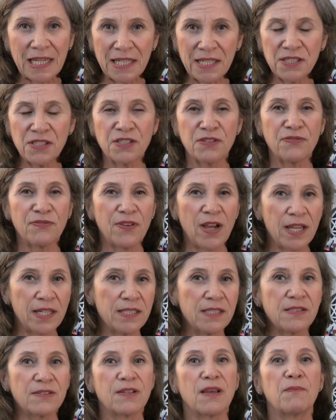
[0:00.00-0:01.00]
is to
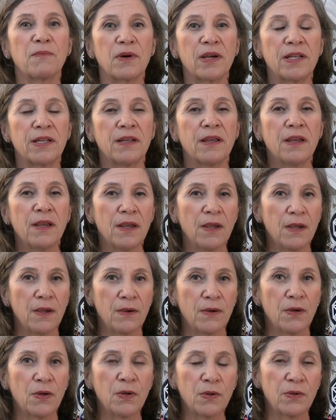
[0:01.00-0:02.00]
find someone
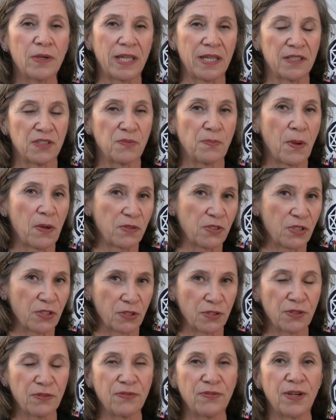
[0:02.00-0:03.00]
who is both
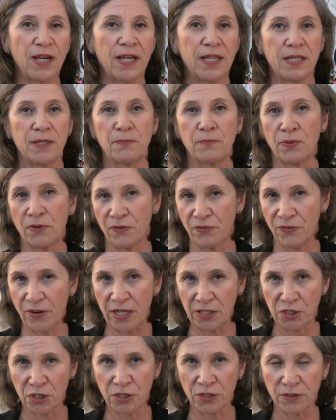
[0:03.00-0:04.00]
certified and
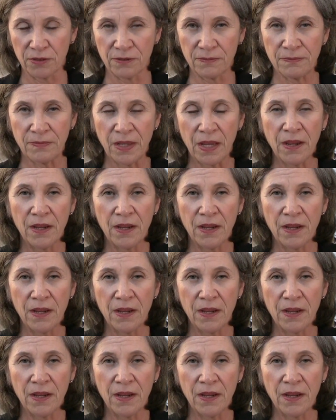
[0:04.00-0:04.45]
professional.